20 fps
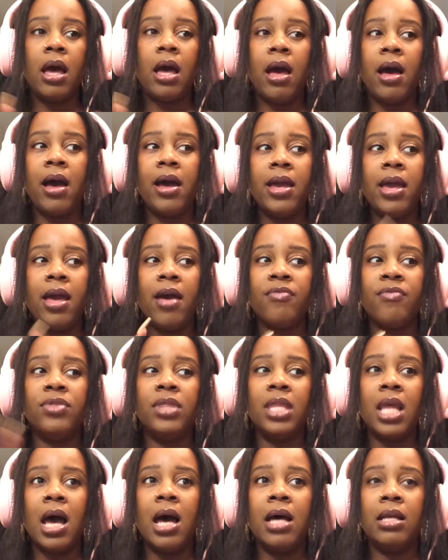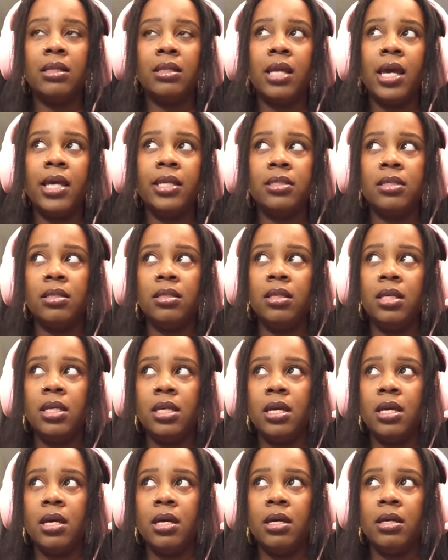I have not liked
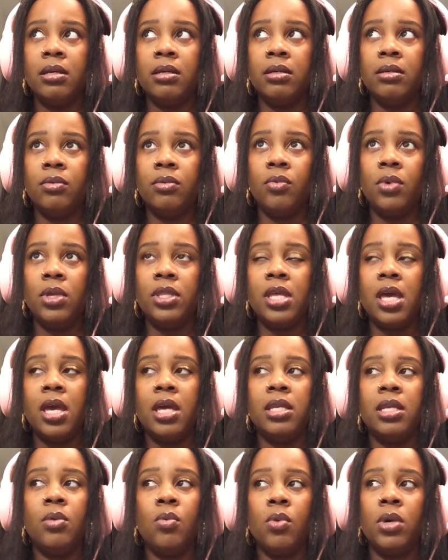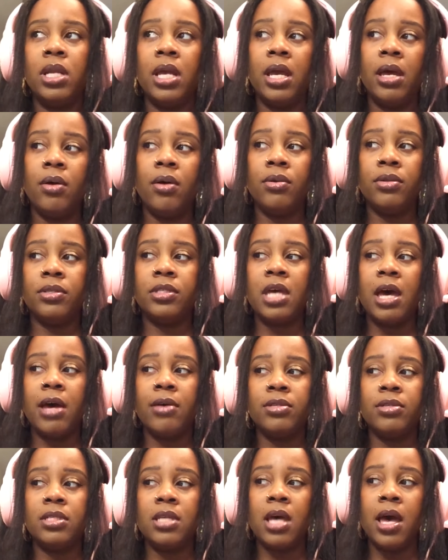Leah with anyone else
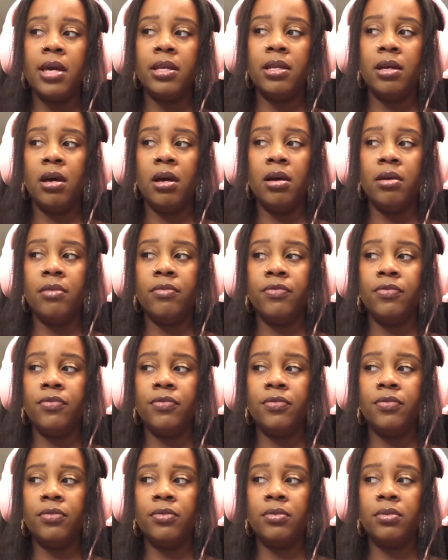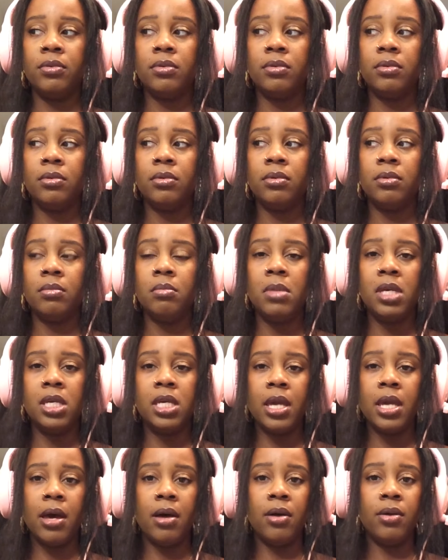outside of
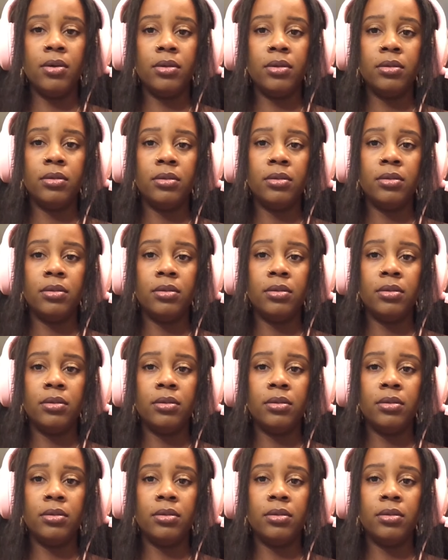Miguel.